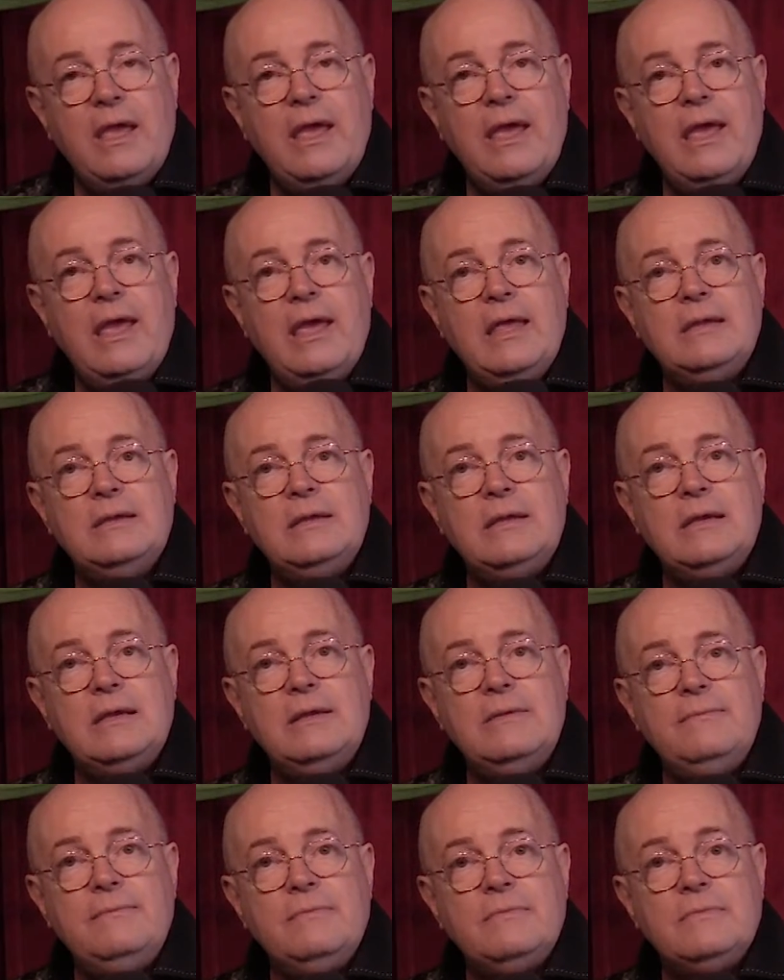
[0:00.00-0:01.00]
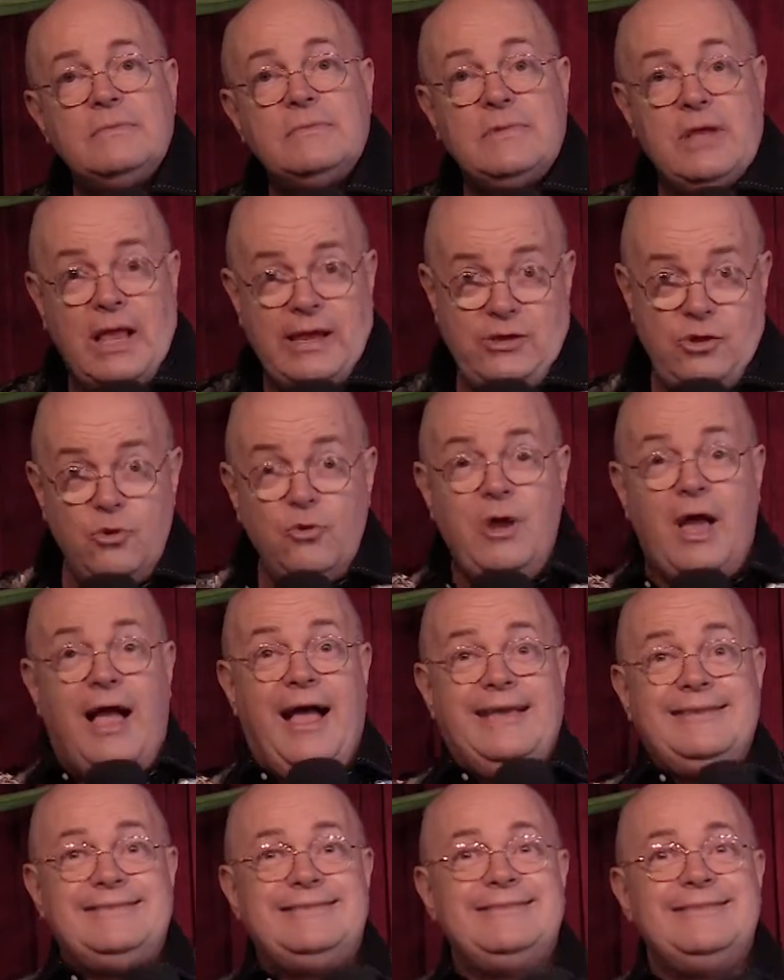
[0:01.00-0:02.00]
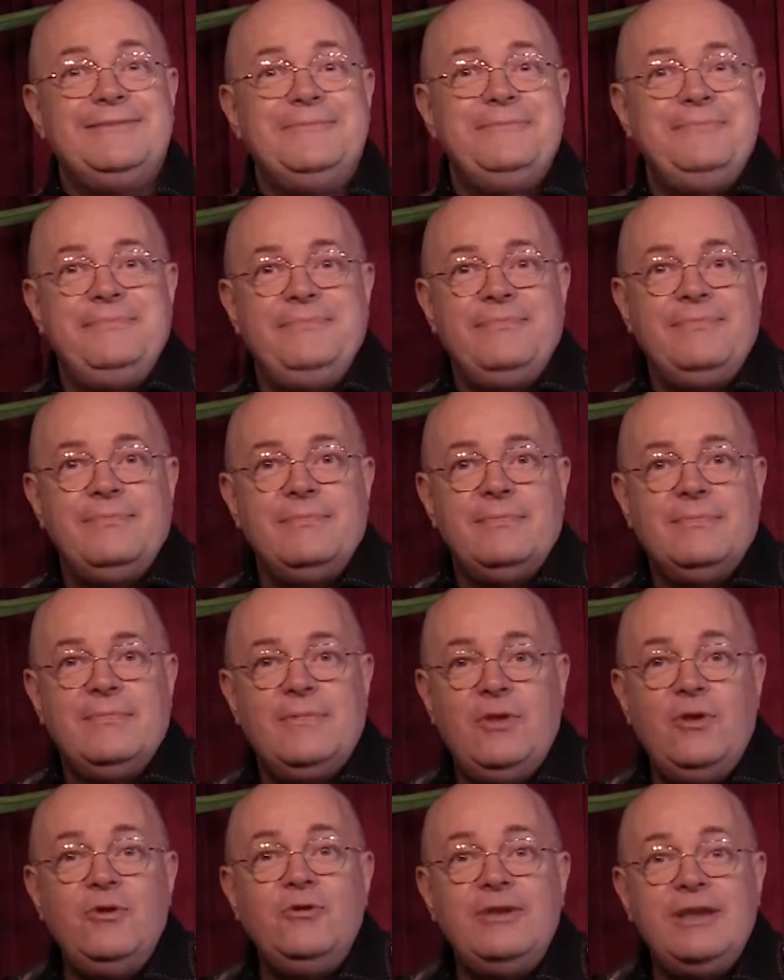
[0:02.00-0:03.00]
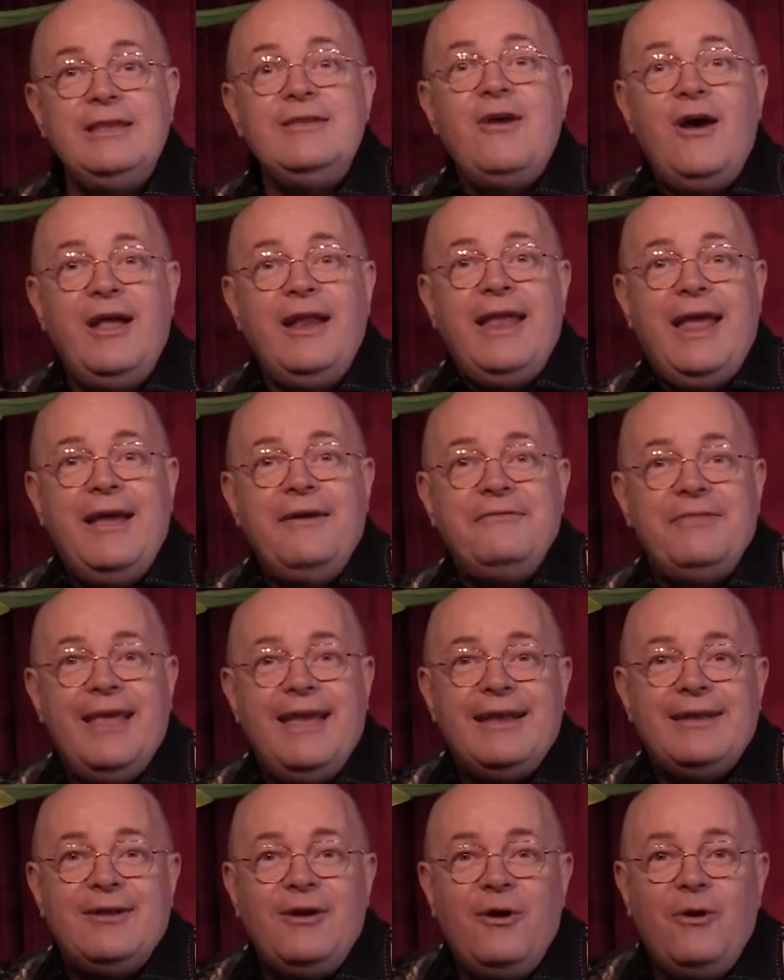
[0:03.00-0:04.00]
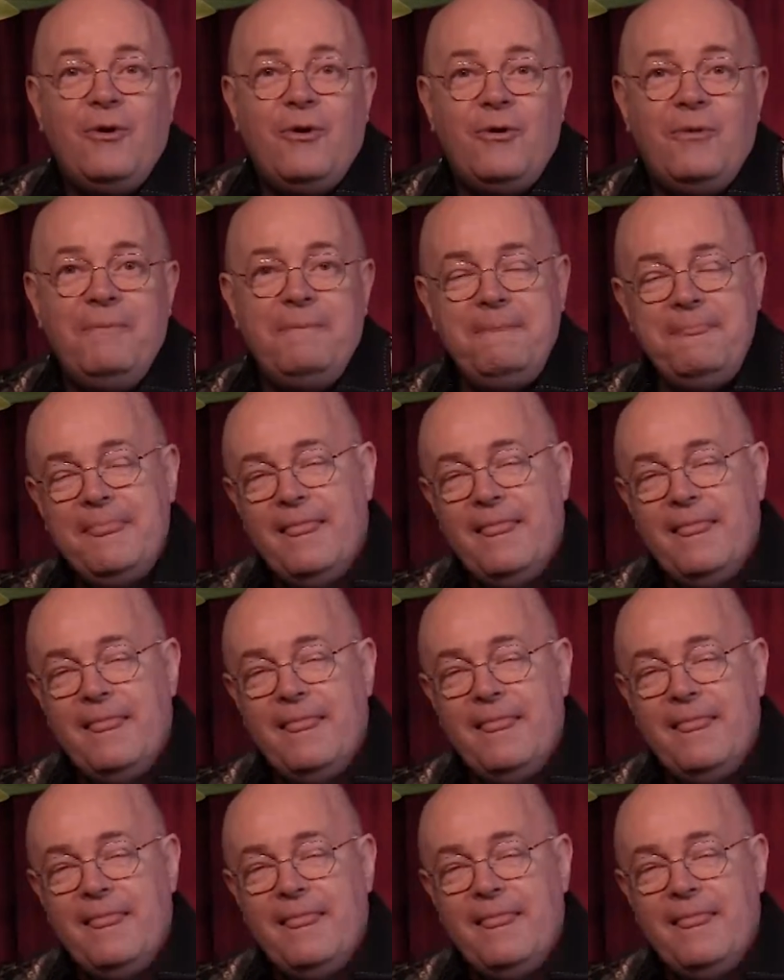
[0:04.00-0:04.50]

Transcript: And like you guys, you did not have that goal.